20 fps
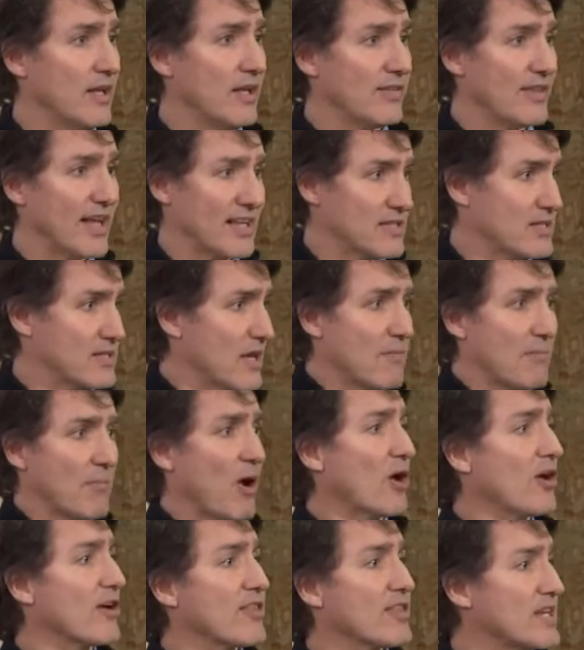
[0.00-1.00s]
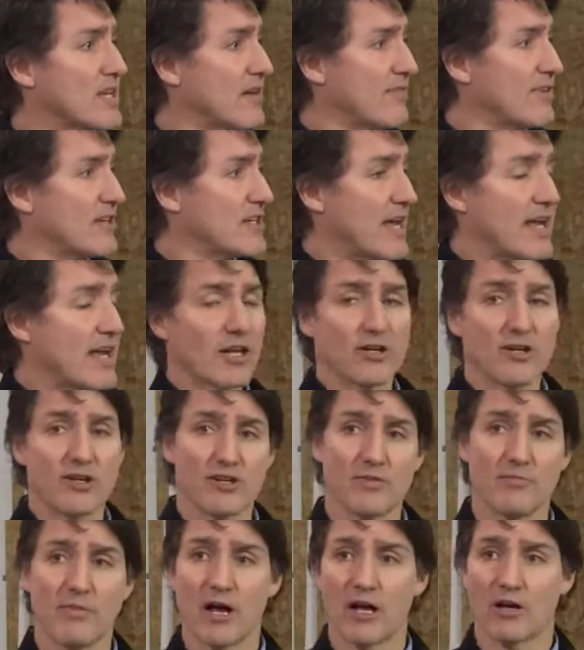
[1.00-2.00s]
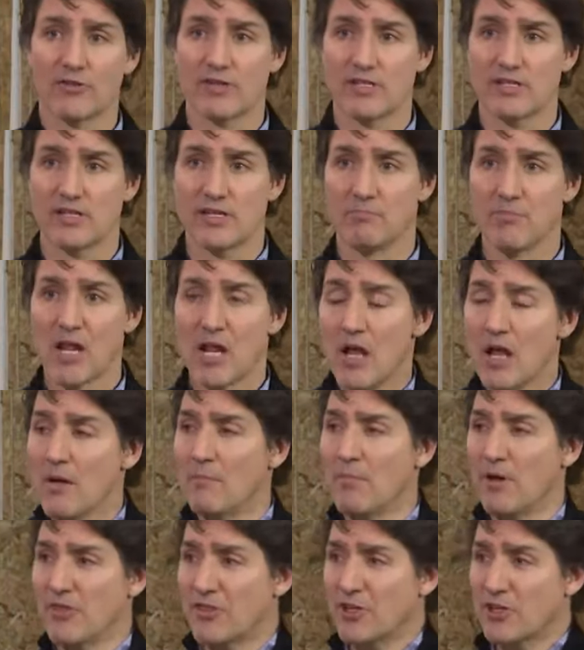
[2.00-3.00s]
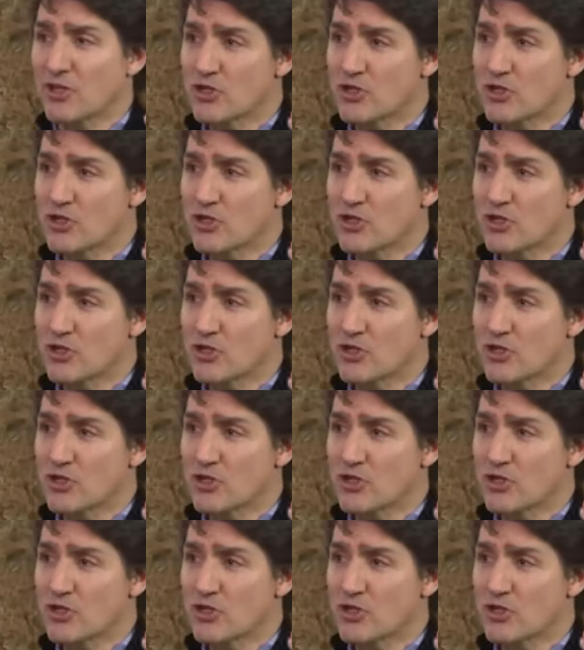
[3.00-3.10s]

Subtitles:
That's part of the give and take in our democracy. But the